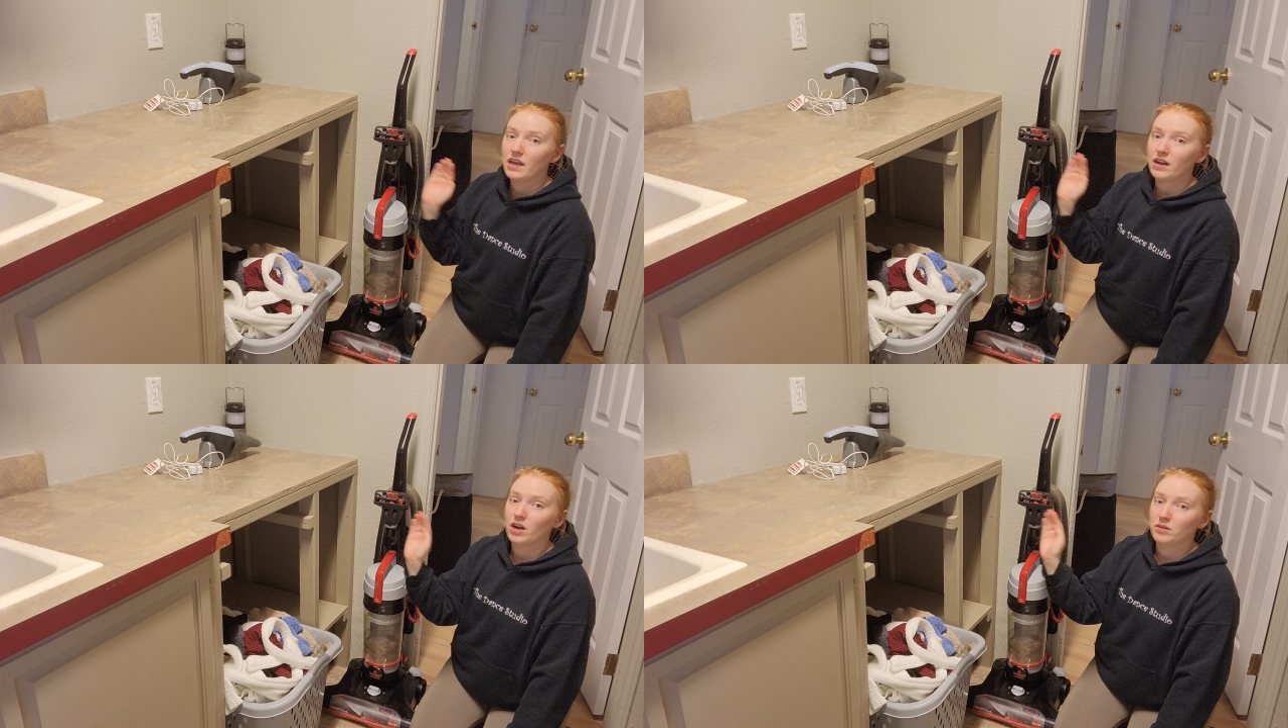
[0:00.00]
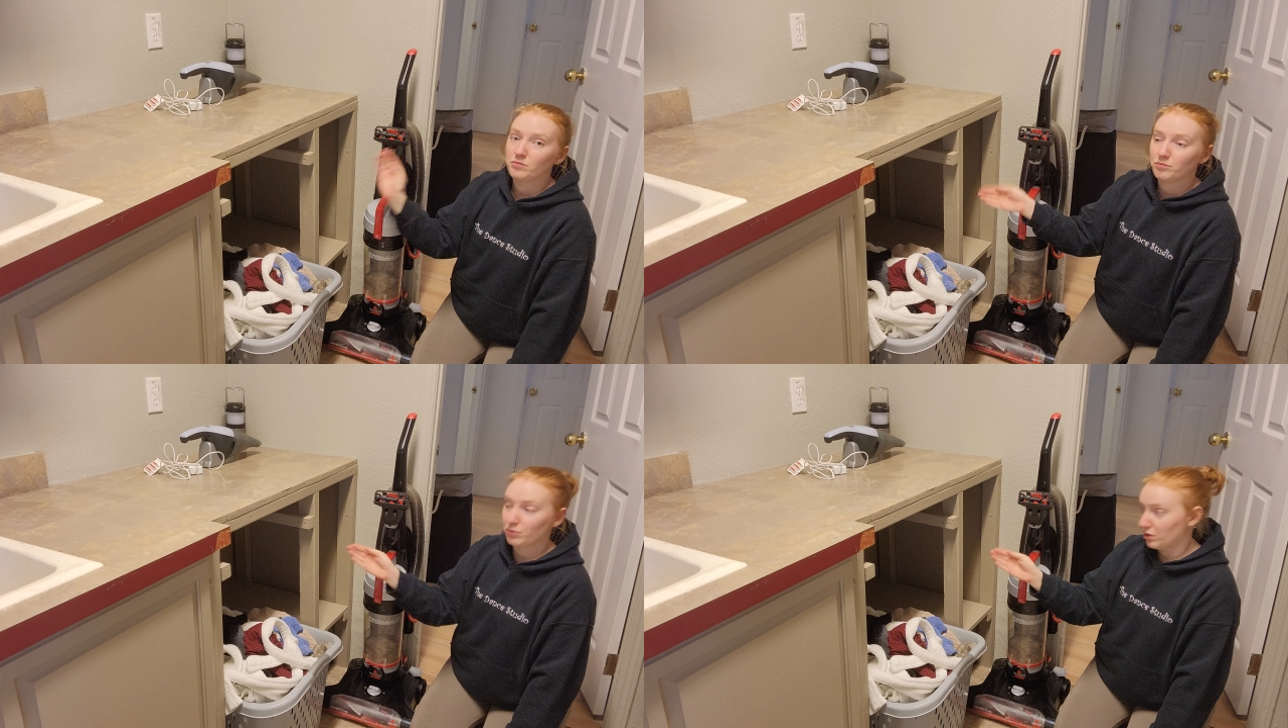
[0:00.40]
and our
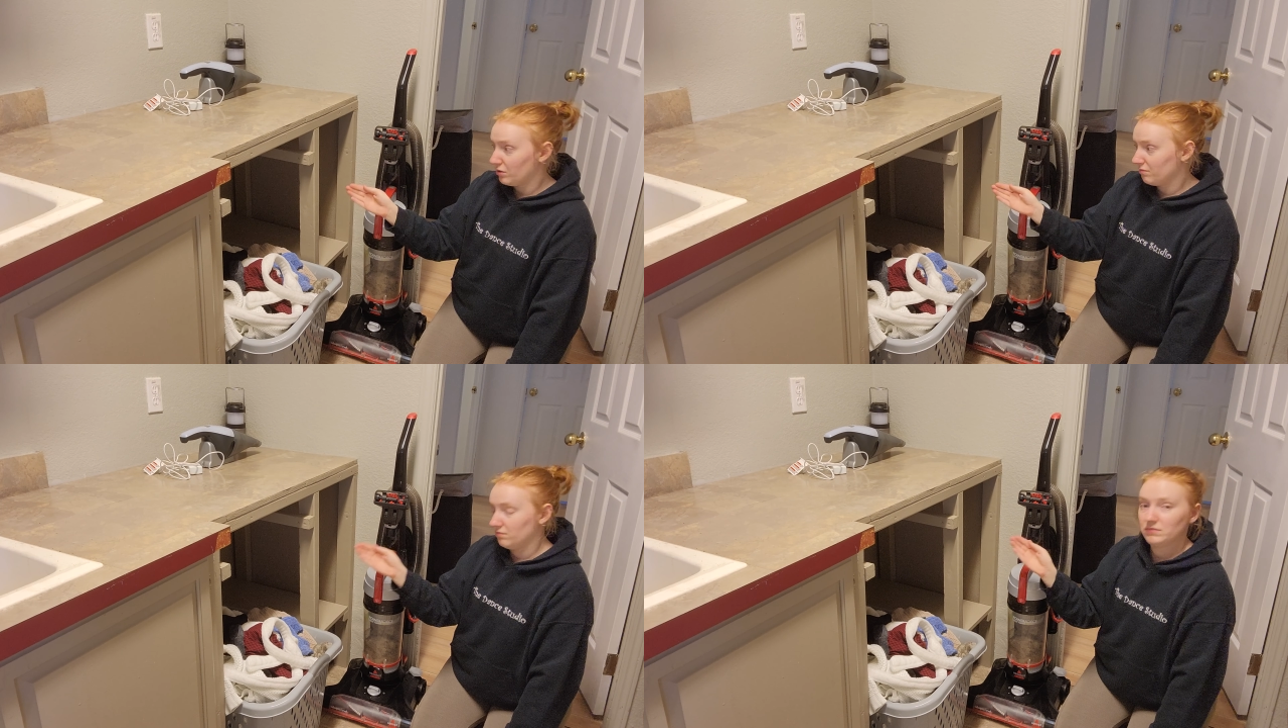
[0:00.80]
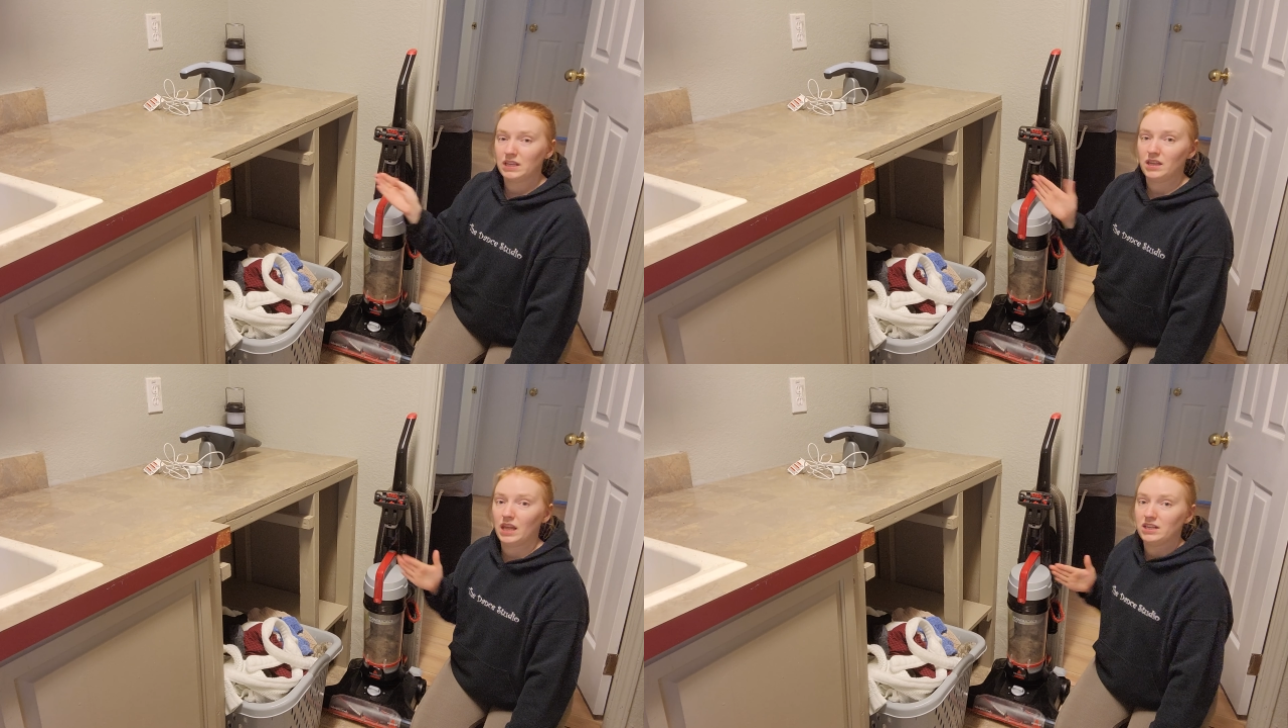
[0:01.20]
broom
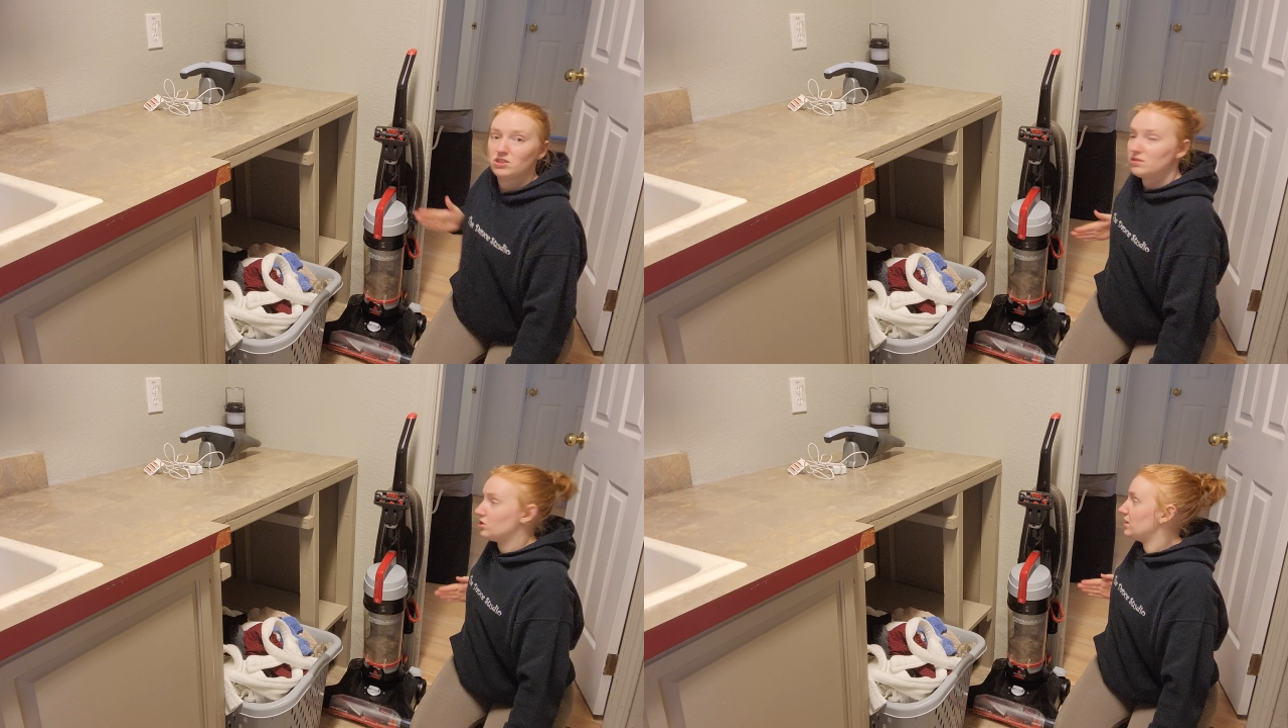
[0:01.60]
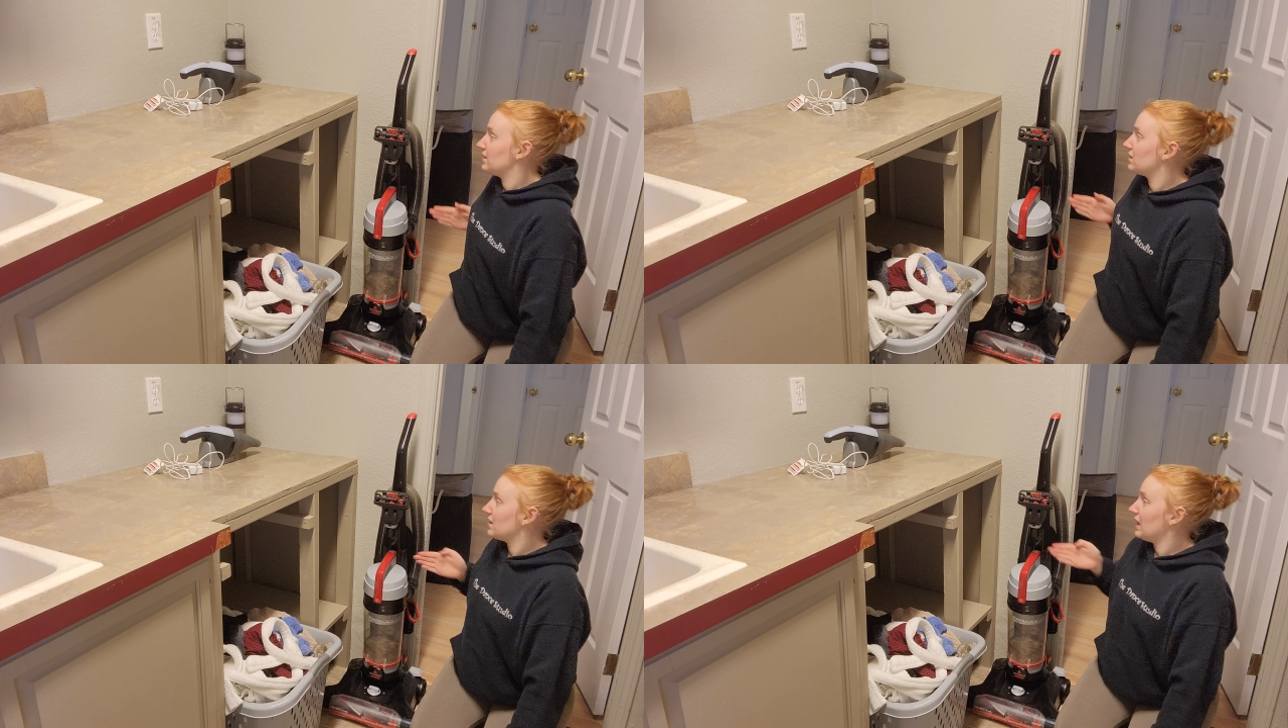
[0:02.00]
can, like,
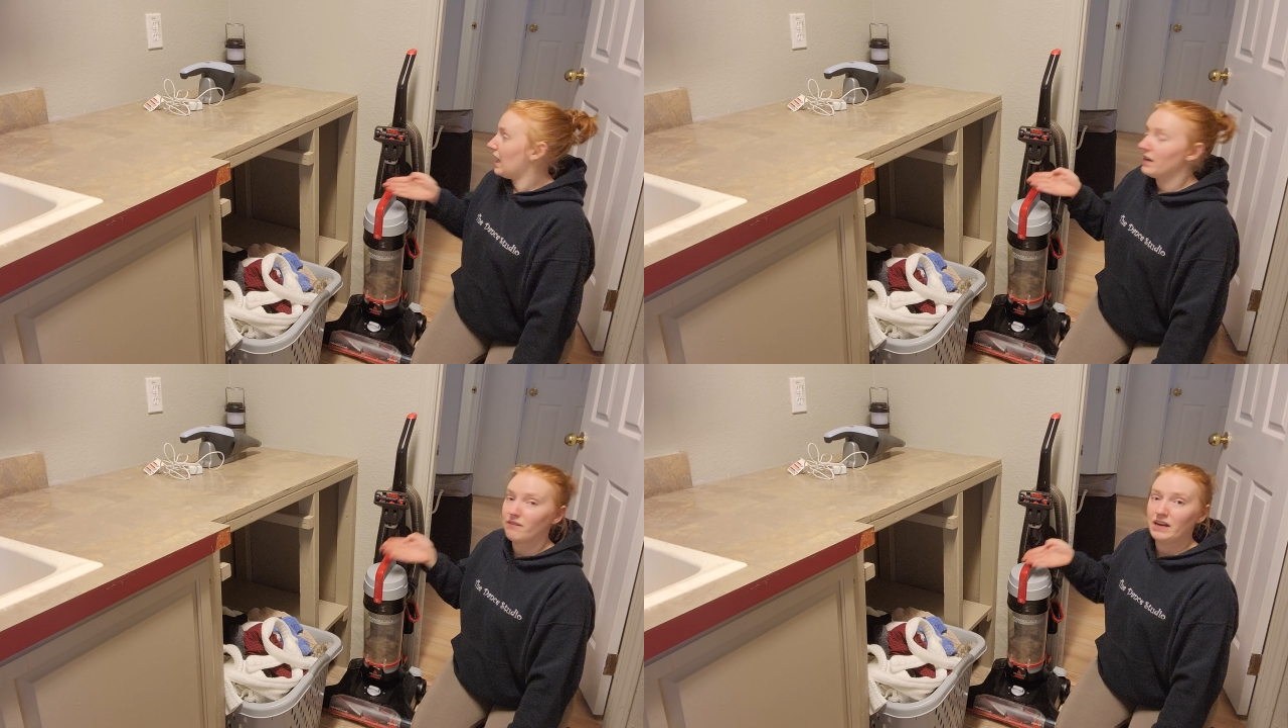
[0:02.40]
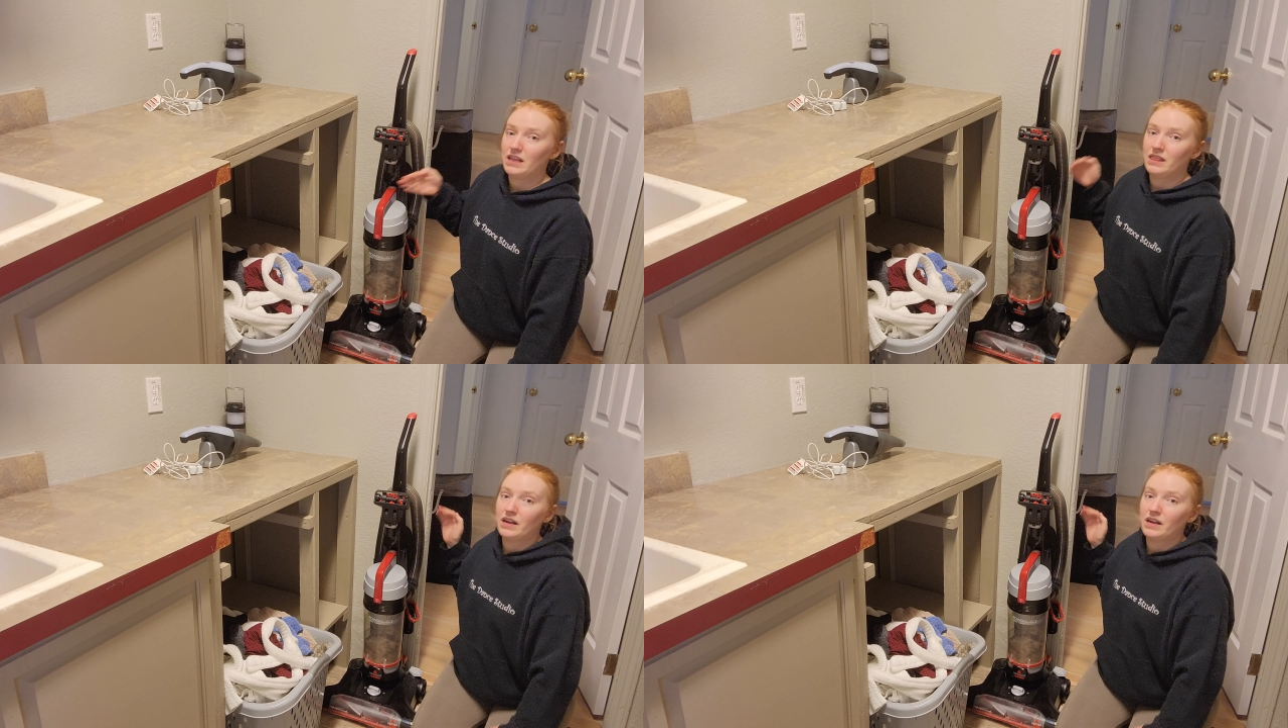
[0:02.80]
just slide right in